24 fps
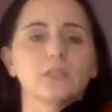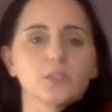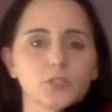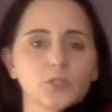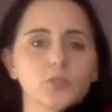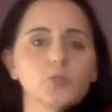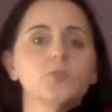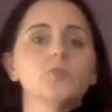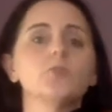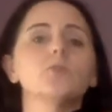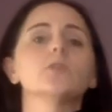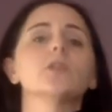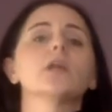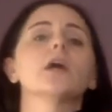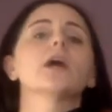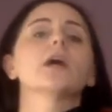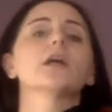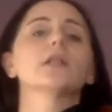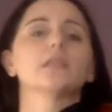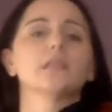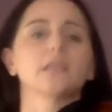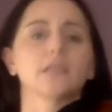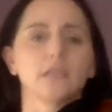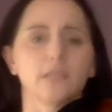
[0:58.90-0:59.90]
two
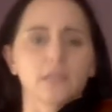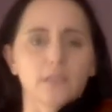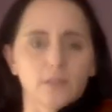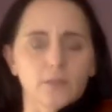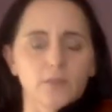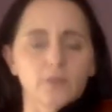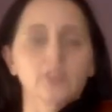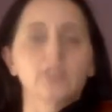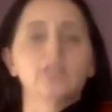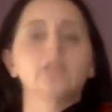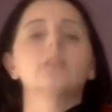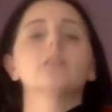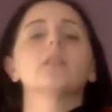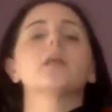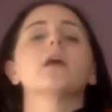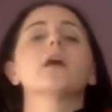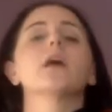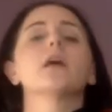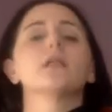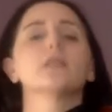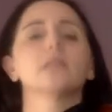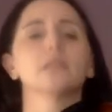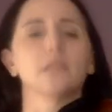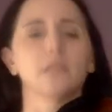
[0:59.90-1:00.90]
lolly, three
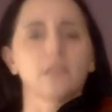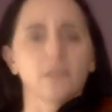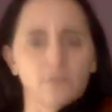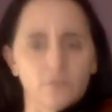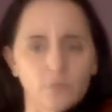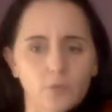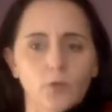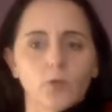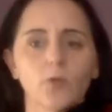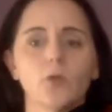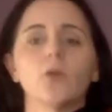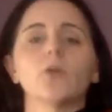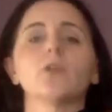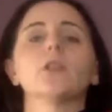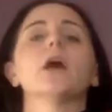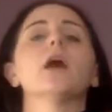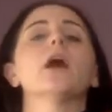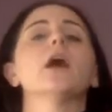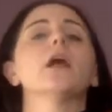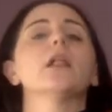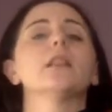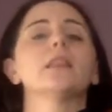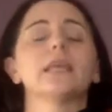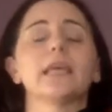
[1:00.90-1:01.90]
lolly, four
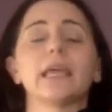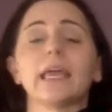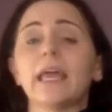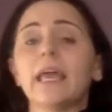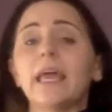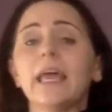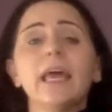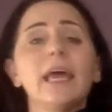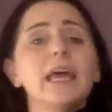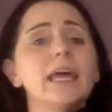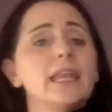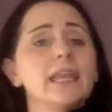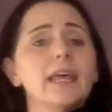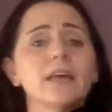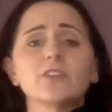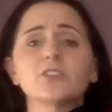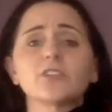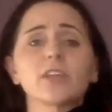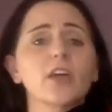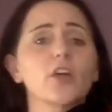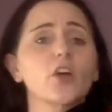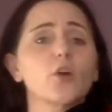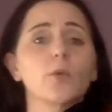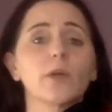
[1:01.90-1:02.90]
lolly. Now
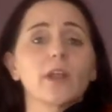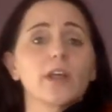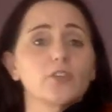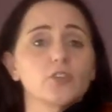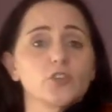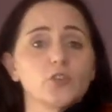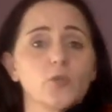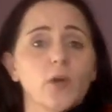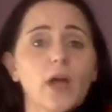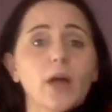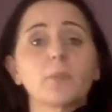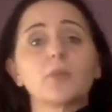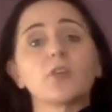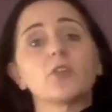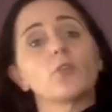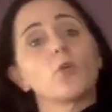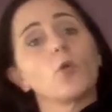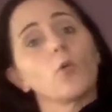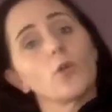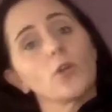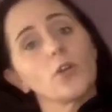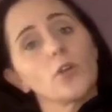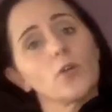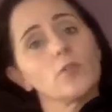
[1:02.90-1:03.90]
just echo what I do. I'm gonna do quarter